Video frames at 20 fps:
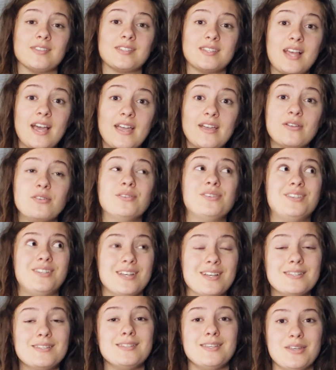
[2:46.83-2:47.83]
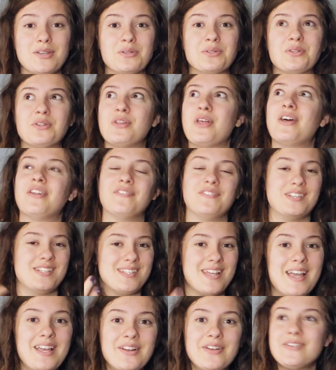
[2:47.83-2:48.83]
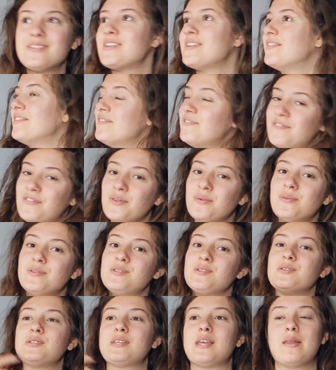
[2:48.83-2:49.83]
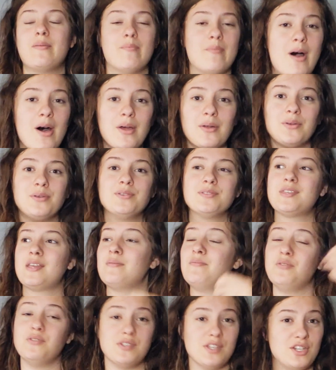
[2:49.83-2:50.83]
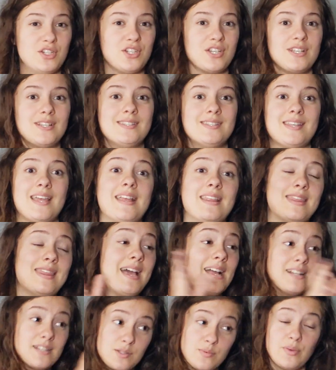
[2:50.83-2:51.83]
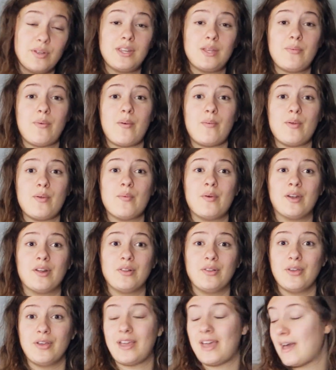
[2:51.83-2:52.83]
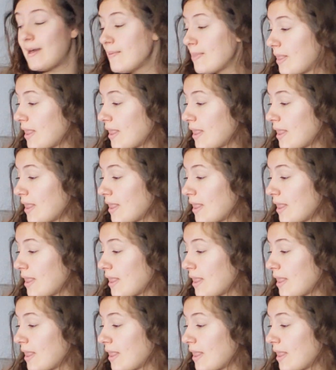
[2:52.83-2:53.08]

style does yield a lot of designers and influencers and models and musicians, and that's really what we want to look at,